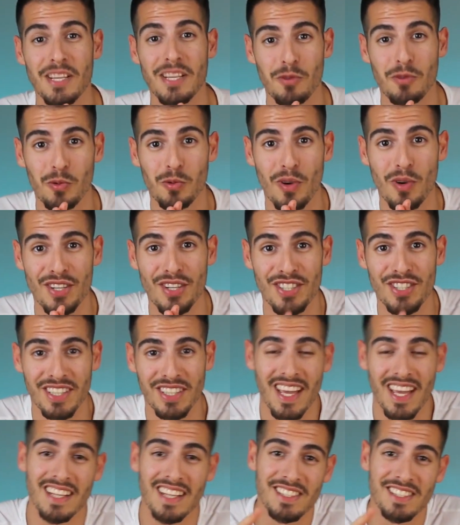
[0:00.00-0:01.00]
for
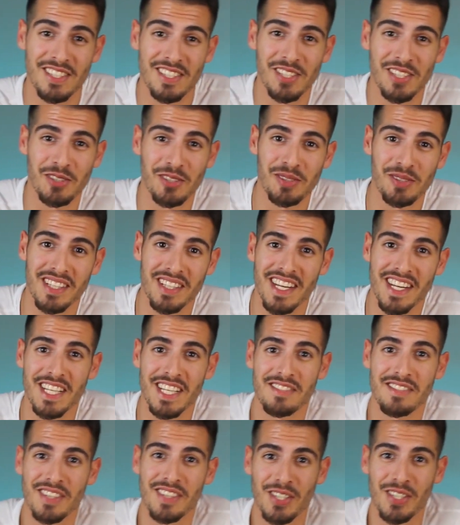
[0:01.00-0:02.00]
watching and see you in the
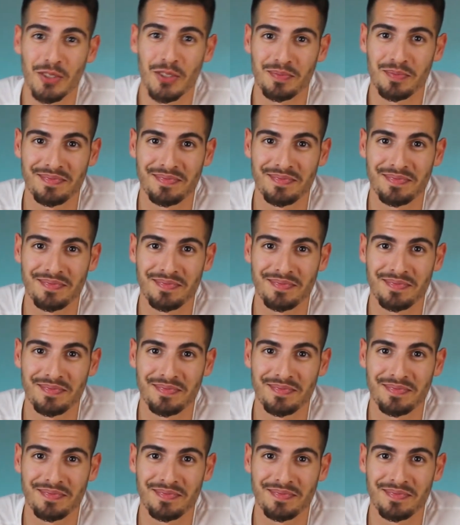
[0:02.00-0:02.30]
next video.